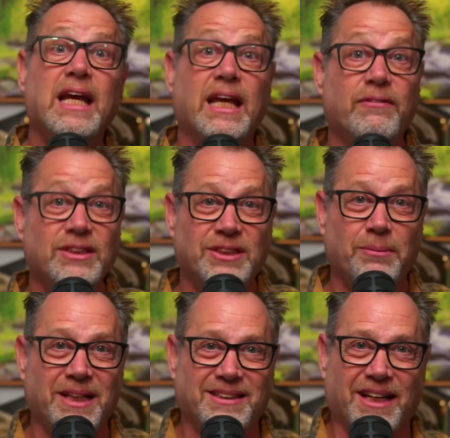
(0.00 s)
Even
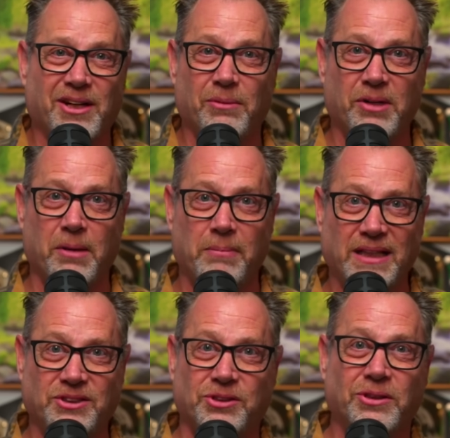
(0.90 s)
some of these, they call them
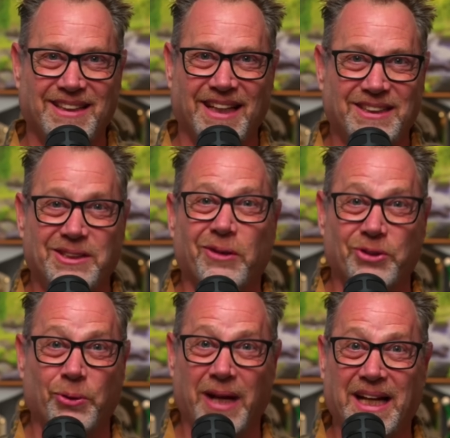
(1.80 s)
commensal. They just don't
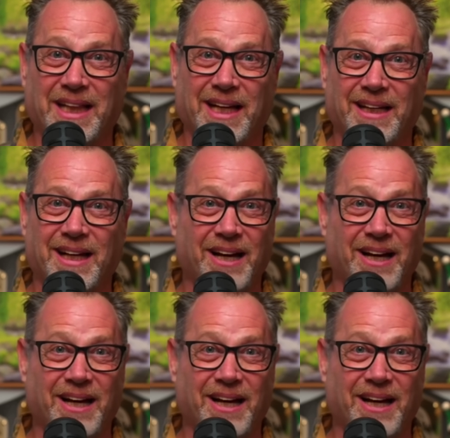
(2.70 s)
do anything.